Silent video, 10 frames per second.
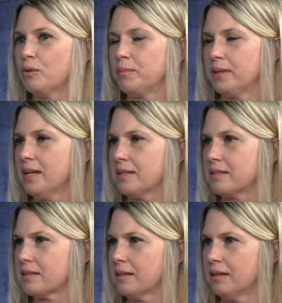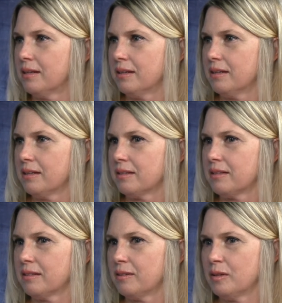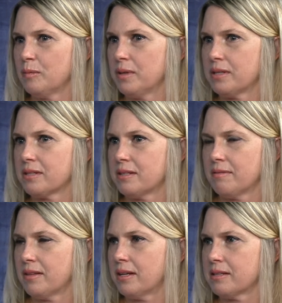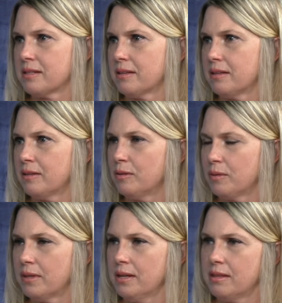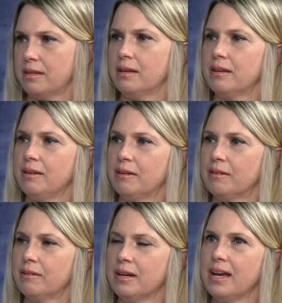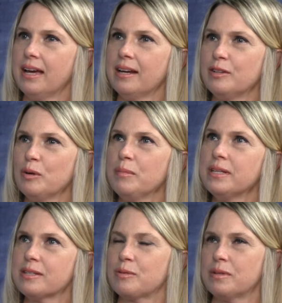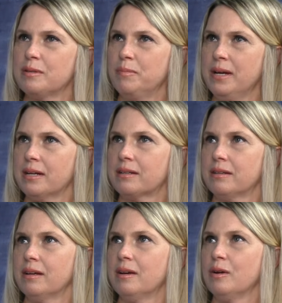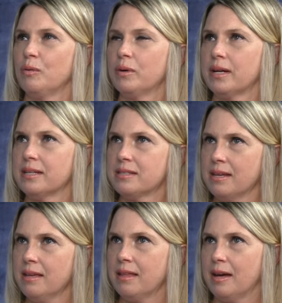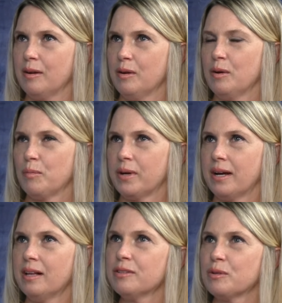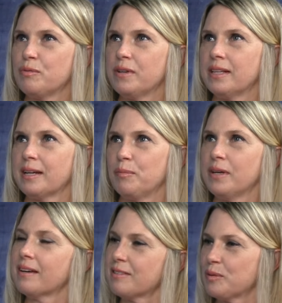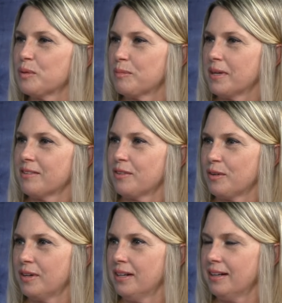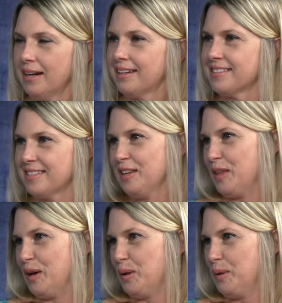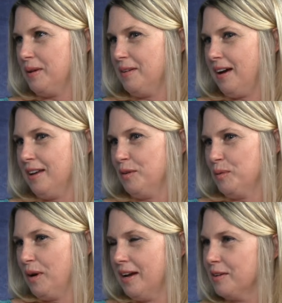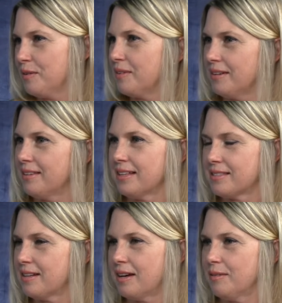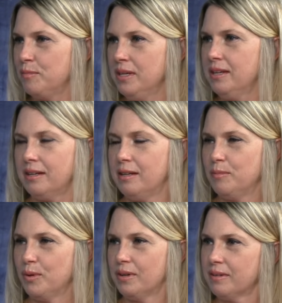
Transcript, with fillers: a place to learn a bunch of stuff that has nothing to do with anything, you know? And I don't mean disrespect I when I say that, but I also feel like because it was my story, I can say that. Yeah, I don't I don't that's yeah. not me anymore.